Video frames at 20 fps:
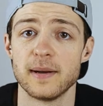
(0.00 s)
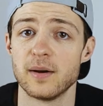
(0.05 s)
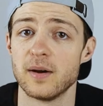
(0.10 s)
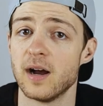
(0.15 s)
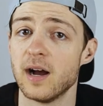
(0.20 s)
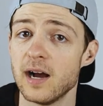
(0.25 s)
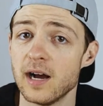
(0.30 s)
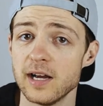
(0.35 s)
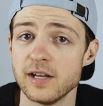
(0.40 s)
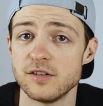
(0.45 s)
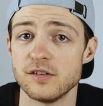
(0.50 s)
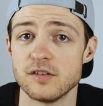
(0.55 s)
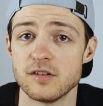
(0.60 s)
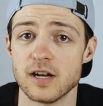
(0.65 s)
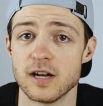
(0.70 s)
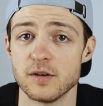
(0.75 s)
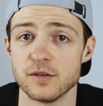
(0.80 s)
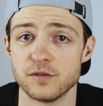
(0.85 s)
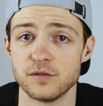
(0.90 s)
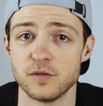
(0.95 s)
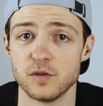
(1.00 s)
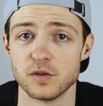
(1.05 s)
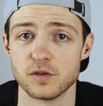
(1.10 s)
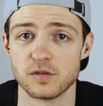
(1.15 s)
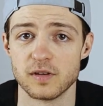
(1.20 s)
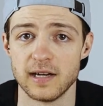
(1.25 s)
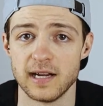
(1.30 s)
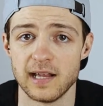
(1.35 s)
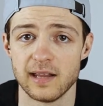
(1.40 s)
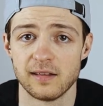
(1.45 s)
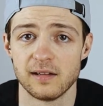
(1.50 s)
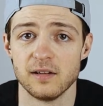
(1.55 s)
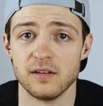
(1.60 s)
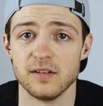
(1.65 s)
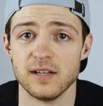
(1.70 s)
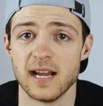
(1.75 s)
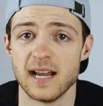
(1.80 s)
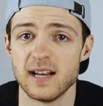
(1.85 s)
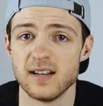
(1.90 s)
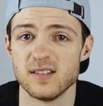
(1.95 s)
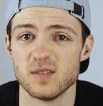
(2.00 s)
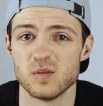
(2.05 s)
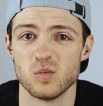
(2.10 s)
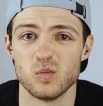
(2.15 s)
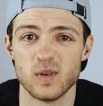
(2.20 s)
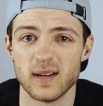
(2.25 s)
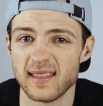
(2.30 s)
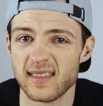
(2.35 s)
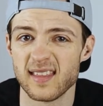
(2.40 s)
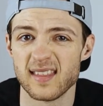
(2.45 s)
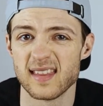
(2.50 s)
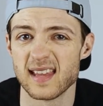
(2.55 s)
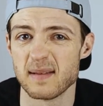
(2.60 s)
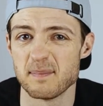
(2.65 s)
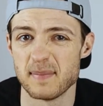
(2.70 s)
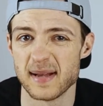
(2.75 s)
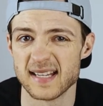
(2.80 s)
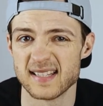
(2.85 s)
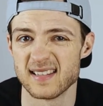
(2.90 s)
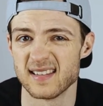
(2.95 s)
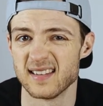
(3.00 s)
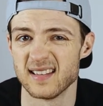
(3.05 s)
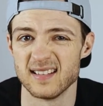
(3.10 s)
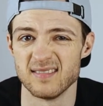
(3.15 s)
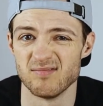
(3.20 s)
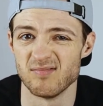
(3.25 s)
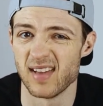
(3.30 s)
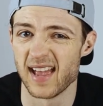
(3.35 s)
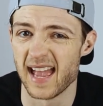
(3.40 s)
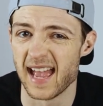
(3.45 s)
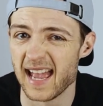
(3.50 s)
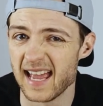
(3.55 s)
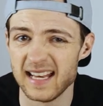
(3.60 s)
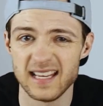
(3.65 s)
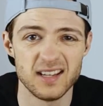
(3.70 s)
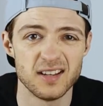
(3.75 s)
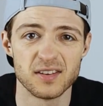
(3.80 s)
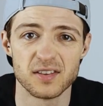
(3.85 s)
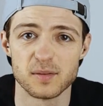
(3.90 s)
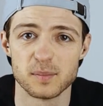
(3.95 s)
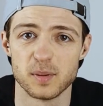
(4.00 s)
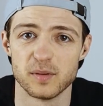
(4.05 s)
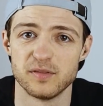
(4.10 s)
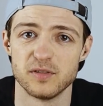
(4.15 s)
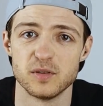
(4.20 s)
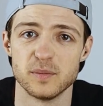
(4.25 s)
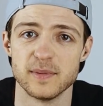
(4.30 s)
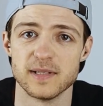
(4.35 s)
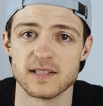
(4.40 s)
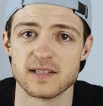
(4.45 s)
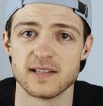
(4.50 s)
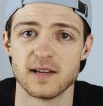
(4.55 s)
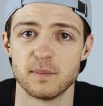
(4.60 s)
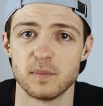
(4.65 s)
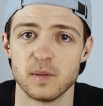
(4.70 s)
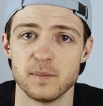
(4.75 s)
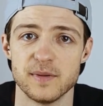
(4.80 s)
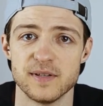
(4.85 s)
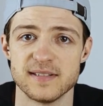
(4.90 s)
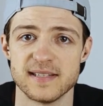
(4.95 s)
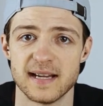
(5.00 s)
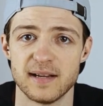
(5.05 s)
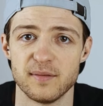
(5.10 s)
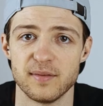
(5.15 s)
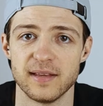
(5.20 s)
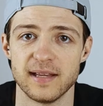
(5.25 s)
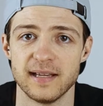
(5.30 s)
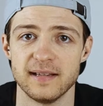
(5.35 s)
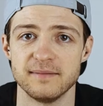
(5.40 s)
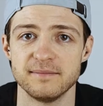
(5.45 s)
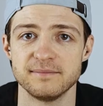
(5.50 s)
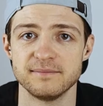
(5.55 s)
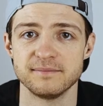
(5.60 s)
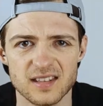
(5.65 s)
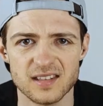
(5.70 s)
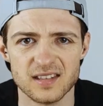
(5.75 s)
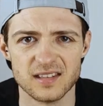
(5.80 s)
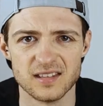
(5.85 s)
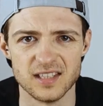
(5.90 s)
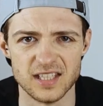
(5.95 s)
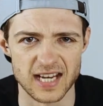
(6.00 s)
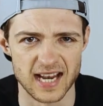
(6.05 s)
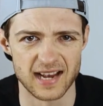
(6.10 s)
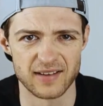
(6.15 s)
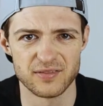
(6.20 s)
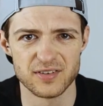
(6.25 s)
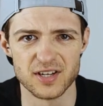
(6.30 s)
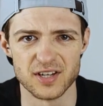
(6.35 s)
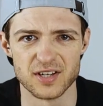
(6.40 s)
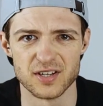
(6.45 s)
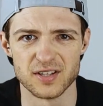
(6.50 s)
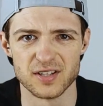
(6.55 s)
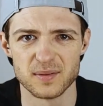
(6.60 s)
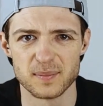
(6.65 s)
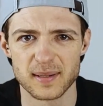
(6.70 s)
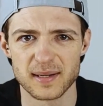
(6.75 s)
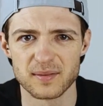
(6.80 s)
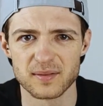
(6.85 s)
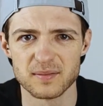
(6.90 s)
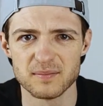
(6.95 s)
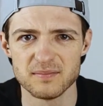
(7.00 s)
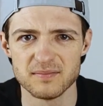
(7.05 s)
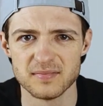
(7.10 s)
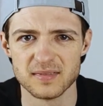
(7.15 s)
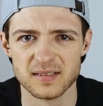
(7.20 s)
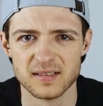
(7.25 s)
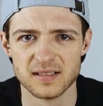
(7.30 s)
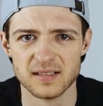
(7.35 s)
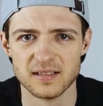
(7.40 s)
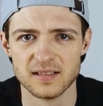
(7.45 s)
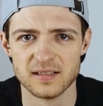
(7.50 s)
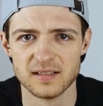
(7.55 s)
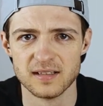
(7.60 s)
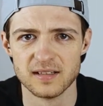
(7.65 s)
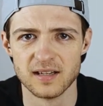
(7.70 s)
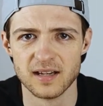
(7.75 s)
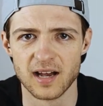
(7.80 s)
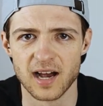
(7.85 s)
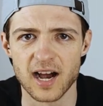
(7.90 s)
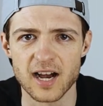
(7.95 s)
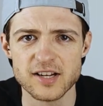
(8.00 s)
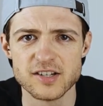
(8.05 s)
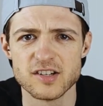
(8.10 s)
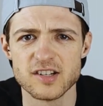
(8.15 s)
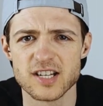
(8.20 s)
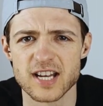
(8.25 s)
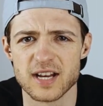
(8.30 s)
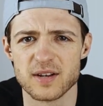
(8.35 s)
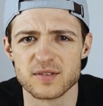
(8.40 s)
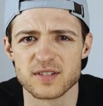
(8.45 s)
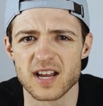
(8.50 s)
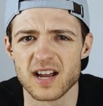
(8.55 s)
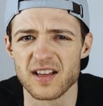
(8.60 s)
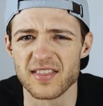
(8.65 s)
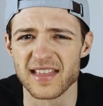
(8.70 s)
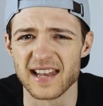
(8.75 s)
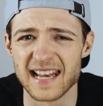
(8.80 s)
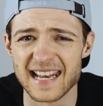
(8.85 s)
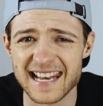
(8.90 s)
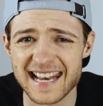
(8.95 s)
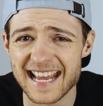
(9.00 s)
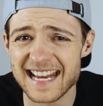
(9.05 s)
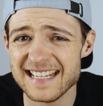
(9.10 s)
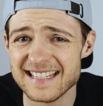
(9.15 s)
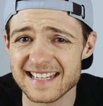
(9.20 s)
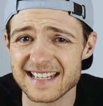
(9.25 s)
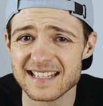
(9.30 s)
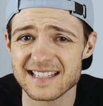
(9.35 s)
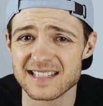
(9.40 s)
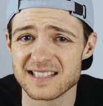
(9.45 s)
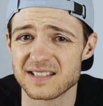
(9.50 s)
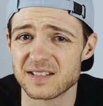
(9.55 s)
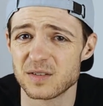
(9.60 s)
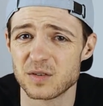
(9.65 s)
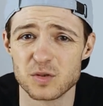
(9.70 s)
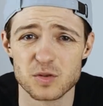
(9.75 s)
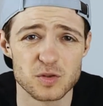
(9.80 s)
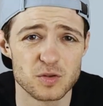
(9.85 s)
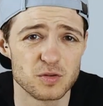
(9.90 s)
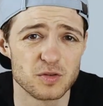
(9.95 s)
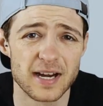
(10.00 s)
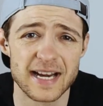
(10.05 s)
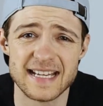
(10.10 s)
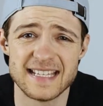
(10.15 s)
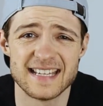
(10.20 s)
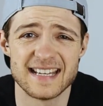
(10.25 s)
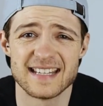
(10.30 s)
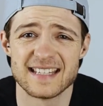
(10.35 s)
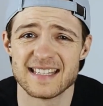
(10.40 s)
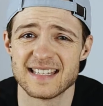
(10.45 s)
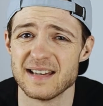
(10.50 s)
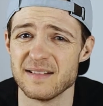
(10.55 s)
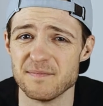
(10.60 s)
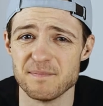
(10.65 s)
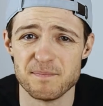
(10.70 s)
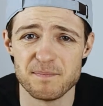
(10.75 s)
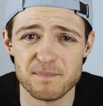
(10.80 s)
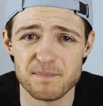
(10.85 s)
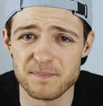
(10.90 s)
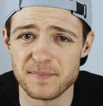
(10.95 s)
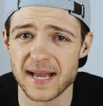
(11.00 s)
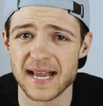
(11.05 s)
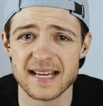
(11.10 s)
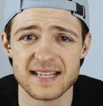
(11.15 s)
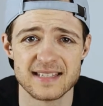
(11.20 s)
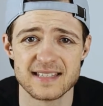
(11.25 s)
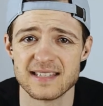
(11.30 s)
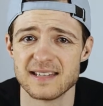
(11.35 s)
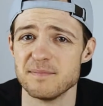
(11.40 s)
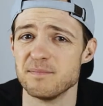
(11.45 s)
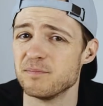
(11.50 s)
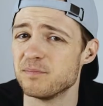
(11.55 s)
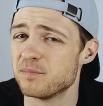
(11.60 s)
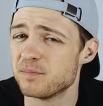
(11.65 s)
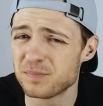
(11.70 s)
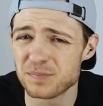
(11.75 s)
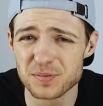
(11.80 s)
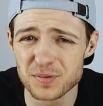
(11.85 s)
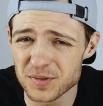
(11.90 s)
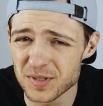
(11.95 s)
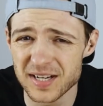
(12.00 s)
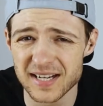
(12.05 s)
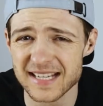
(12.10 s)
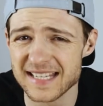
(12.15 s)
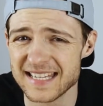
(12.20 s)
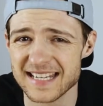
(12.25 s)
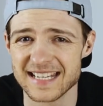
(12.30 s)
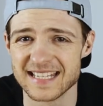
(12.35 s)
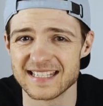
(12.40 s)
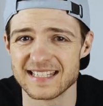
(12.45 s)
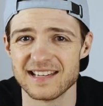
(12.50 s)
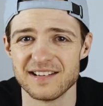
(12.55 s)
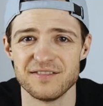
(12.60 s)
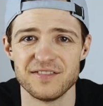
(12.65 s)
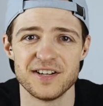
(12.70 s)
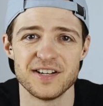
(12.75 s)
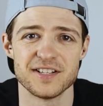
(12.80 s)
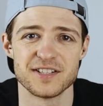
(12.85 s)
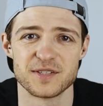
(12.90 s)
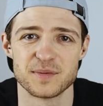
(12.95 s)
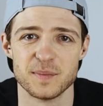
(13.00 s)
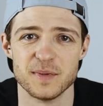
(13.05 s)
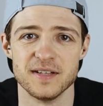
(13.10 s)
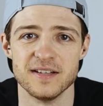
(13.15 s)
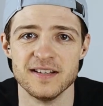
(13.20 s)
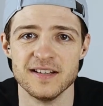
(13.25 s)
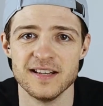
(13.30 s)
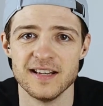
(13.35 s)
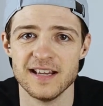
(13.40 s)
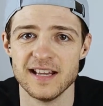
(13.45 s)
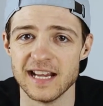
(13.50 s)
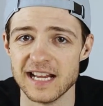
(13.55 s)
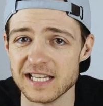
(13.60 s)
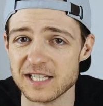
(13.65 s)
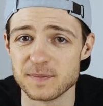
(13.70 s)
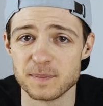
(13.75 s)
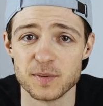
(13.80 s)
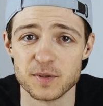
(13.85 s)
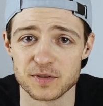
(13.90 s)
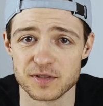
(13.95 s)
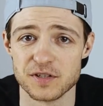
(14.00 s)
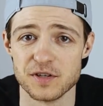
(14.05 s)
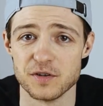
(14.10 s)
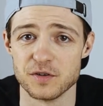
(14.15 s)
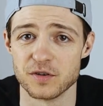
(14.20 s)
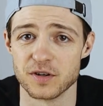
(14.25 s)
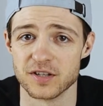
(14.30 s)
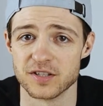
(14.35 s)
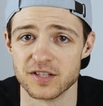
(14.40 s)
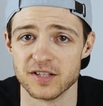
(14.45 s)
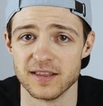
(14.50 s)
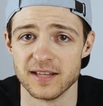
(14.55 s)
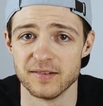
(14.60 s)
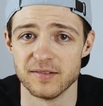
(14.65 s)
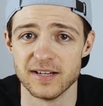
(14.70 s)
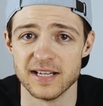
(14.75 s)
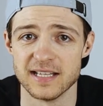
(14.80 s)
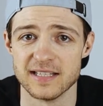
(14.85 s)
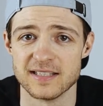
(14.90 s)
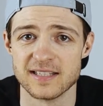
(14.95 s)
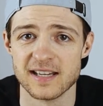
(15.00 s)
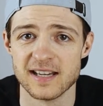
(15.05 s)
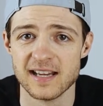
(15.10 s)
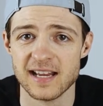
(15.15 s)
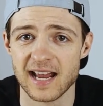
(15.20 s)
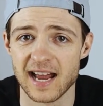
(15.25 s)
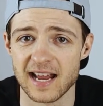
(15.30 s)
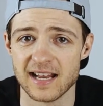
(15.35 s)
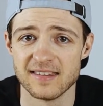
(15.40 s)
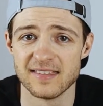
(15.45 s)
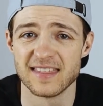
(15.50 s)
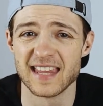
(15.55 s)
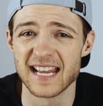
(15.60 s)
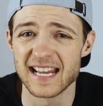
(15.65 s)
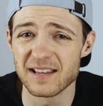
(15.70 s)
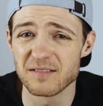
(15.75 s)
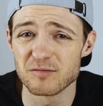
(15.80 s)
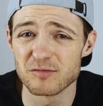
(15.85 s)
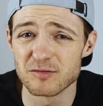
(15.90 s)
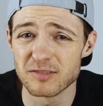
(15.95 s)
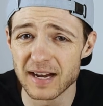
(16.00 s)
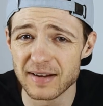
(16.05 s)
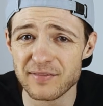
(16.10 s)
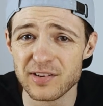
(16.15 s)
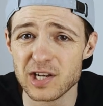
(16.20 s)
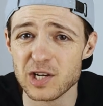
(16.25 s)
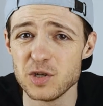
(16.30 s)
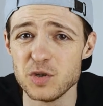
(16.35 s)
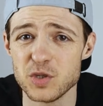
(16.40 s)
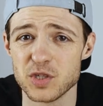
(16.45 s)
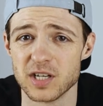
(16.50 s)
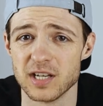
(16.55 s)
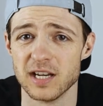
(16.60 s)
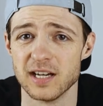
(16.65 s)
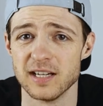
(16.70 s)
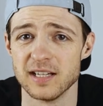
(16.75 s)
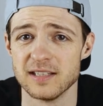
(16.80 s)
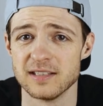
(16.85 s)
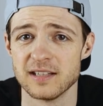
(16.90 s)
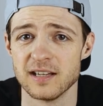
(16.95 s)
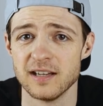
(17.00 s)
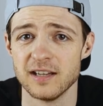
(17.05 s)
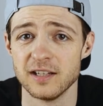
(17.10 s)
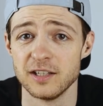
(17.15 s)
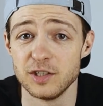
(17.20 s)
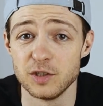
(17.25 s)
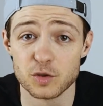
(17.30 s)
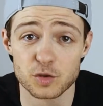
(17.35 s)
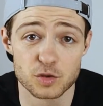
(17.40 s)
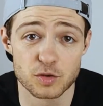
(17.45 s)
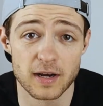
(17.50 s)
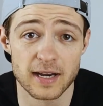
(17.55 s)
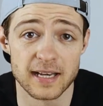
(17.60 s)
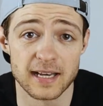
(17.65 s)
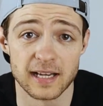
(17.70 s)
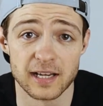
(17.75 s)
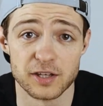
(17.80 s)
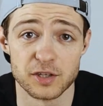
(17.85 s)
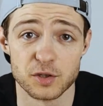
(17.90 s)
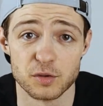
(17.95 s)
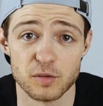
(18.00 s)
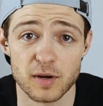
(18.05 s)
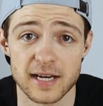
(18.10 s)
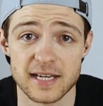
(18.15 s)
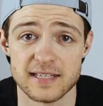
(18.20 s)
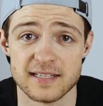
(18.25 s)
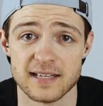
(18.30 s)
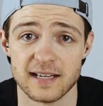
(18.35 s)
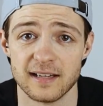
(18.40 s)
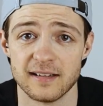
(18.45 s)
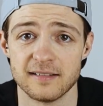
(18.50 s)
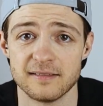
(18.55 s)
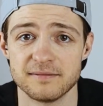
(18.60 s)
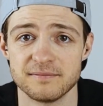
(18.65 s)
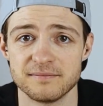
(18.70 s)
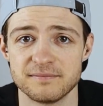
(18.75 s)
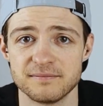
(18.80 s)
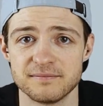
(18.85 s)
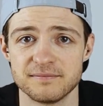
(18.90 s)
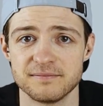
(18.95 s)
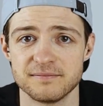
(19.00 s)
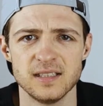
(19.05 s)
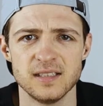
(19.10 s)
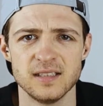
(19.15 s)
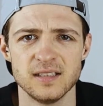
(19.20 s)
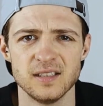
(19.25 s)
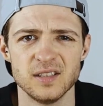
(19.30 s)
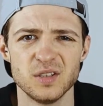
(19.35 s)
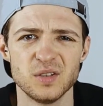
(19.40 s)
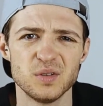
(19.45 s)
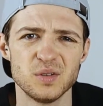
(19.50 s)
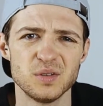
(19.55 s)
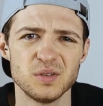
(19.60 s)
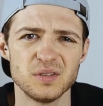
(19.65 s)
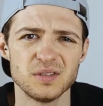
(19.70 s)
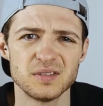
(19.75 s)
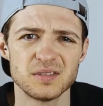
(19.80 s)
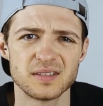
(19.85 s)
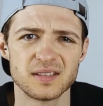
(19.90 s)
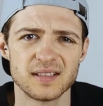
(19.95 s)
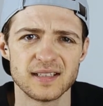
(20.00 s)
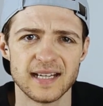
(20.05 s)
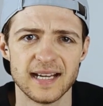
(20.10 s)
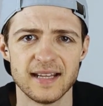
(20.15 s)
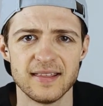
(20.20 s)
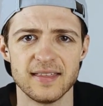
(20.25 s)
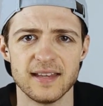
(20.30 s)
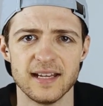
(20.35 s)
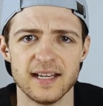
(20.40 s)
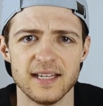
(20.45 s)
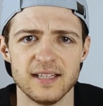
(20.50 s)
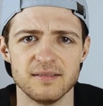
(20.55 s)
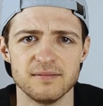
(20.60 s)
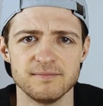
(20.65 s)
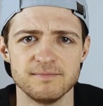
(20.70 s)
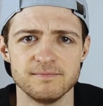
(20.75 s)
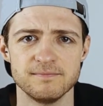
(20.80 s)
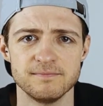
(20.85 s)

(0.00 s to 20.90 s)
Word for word: about hydrogels for triathlon and whether they're better than any other performance supplement out there. You haven't heard about them? Hydrogels are the latest, greatest and best and brightest advancement in sports nutrition there is and they can revolutionise your training and your racing. Or can they?